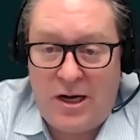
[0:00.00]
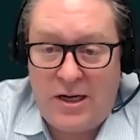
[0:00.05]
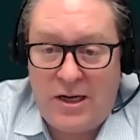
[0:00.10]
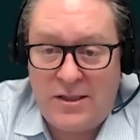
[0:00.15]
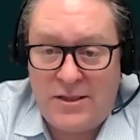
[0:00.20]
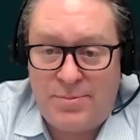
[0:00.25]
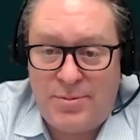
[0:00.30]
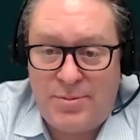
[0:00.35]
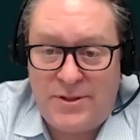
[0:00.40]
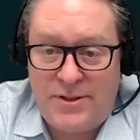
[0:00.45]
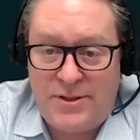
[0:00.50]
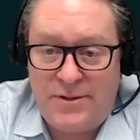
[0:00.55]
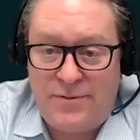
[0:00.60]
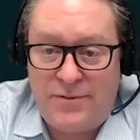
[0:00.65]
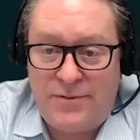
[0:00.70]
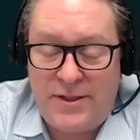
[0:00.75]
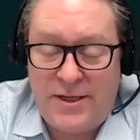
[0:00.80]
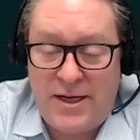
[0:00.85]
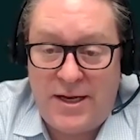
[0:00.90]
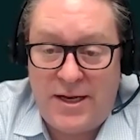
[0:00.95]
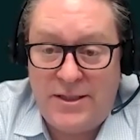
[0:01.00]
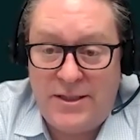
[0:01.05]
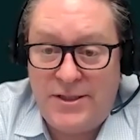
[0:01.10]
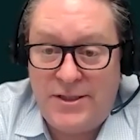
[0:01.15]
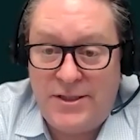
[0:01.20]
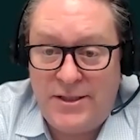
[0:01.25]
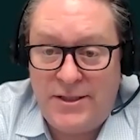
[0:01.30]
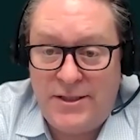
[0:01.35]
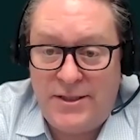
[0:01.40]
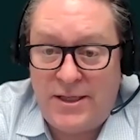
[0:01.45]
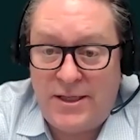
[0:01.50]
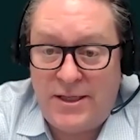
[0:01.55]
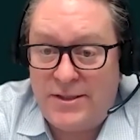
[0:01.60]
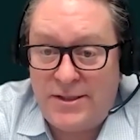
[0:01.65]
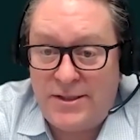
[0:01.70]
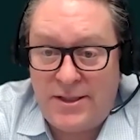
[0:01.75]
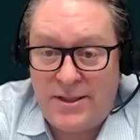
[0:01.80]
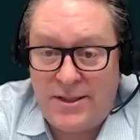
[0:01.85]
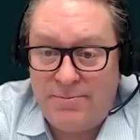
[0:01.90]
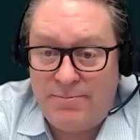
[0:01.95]
specific energy
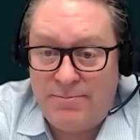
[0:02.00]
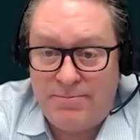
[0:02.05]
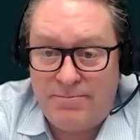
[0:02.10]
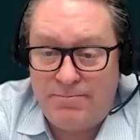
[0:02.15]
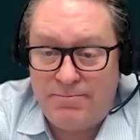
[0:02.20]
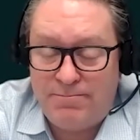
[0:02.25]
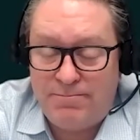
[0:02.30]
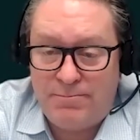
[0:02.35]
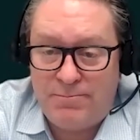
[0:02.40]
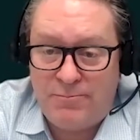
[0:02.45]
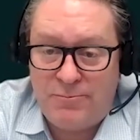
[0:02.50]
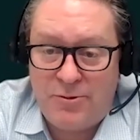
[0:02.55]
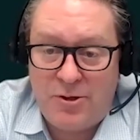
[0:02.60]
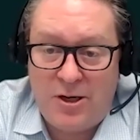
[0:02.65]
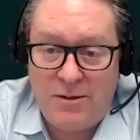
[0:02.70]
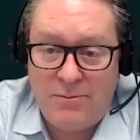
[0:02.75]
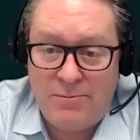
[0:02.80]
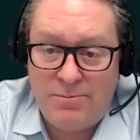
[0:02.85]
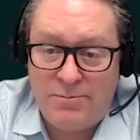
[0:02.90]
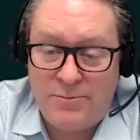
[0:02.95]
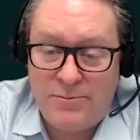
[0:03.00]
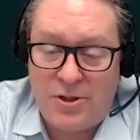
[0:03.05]
density, right?